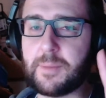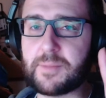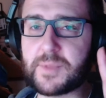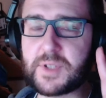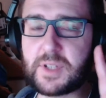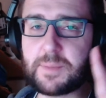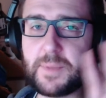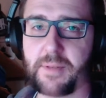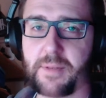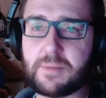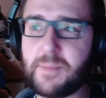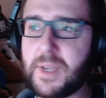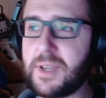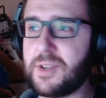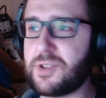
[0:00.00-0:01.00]
Just
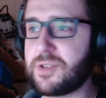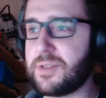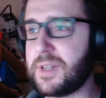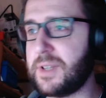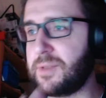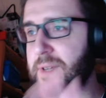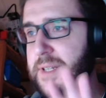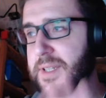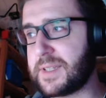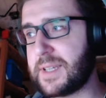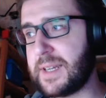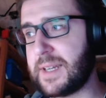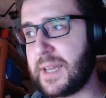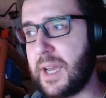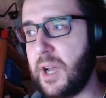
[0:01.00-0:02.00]
making sure that you
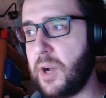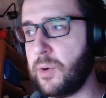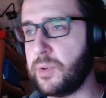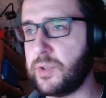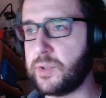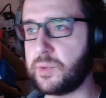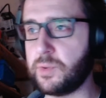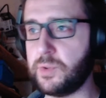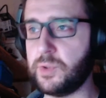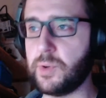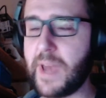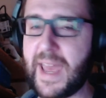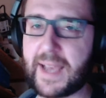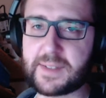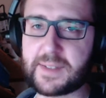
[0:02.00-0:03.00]
understand how
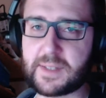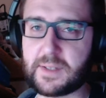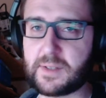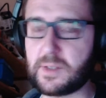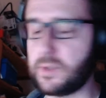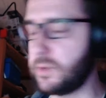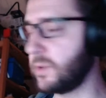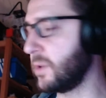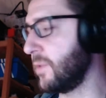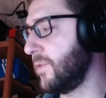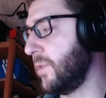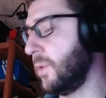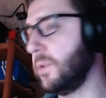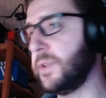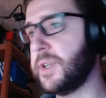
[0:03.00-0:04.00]
you access your
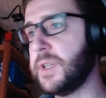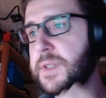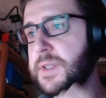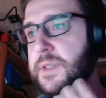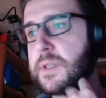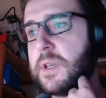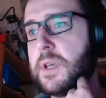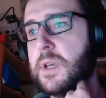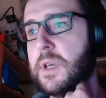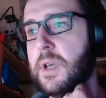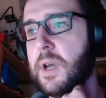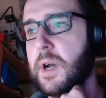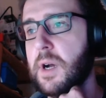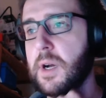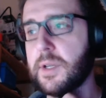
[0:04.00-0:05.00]
folders,
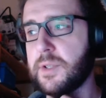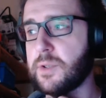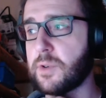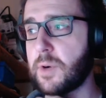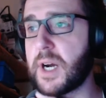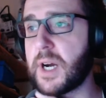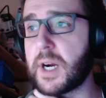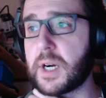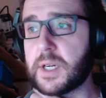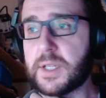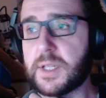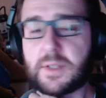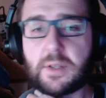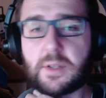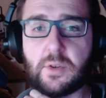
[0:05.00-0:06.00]
your
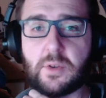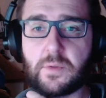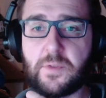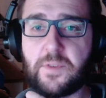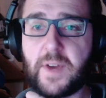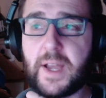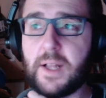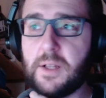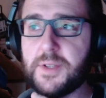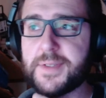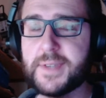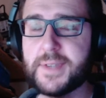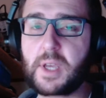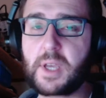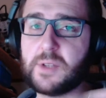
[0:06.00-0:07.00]
cards in your
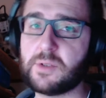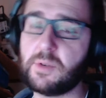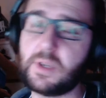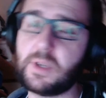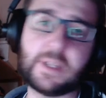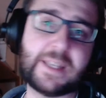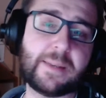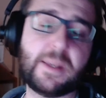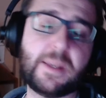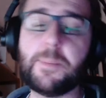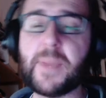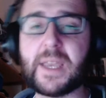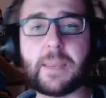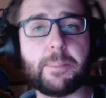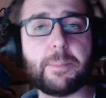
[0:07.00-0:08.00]
files, so you can keep
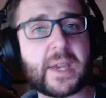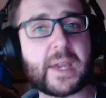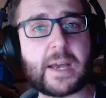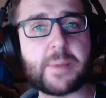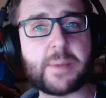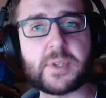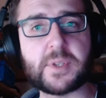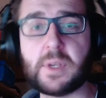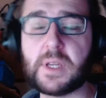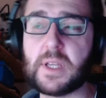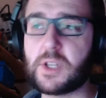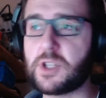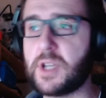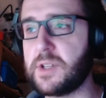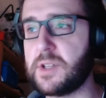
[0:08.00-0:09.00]
making backups, so you can
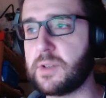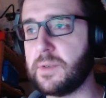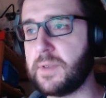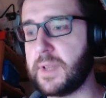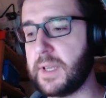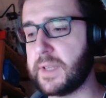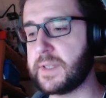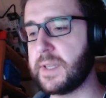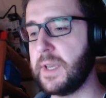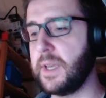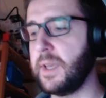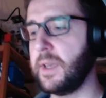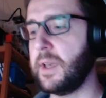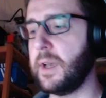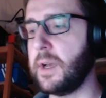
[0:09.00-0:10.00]
exchange those things.
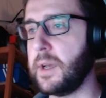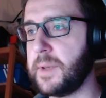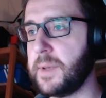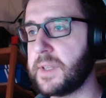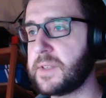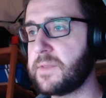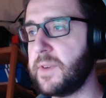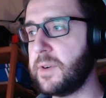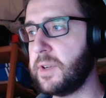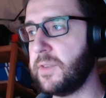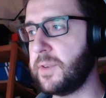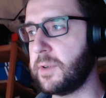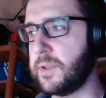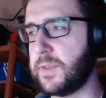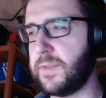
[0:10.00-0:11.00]
It's very
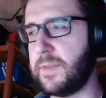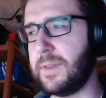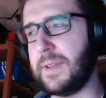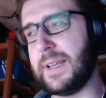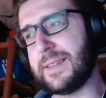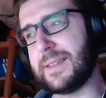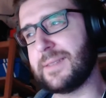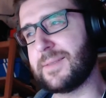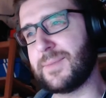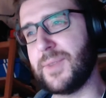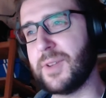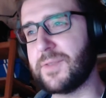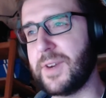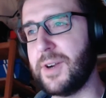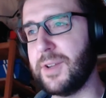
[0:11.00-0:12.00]
difficult it's
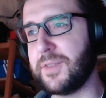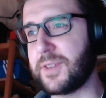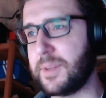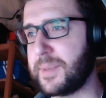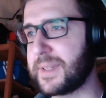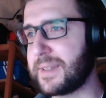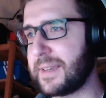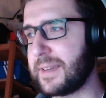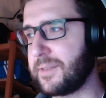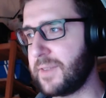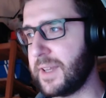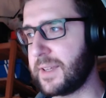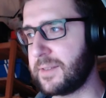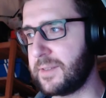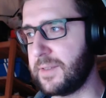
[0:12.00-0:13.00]
not very difficult, but it's kind of
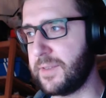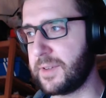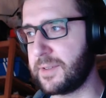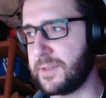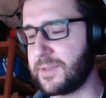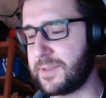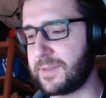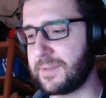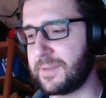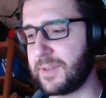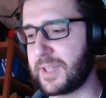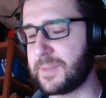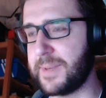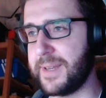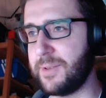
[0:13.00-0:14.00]
like difficult to
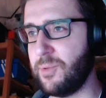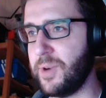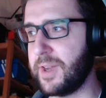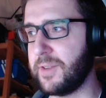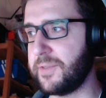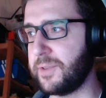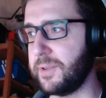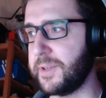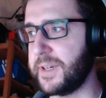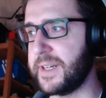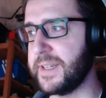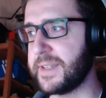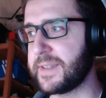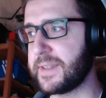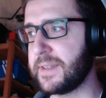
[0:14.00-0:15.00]
explain where the folder
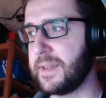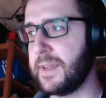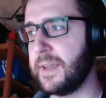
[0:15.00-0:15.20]
is.